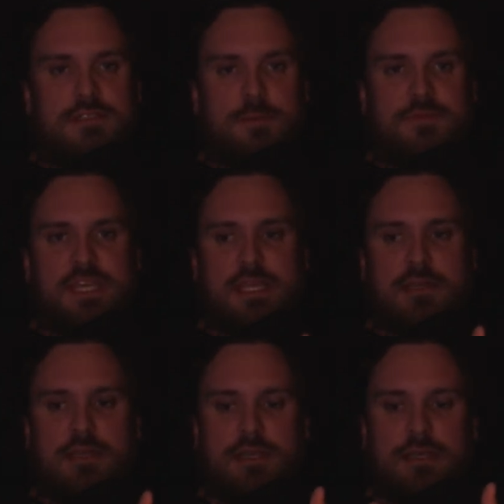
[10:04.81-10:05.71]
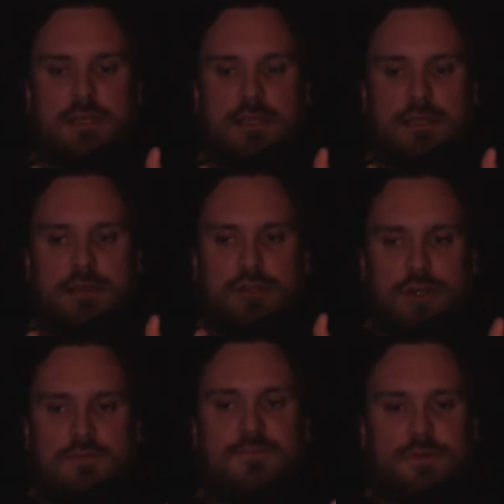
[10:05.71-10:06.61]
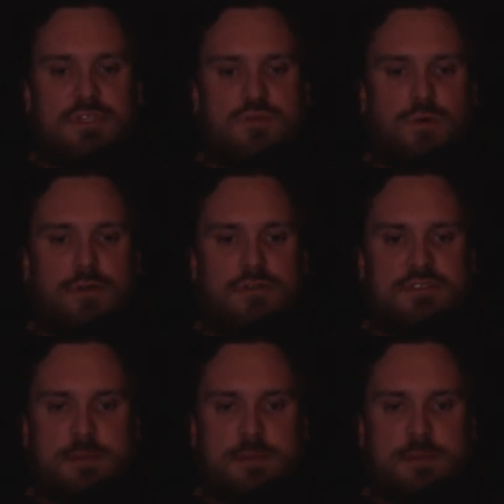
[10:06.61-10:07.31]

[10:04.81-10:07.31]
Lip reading: Something good for this world.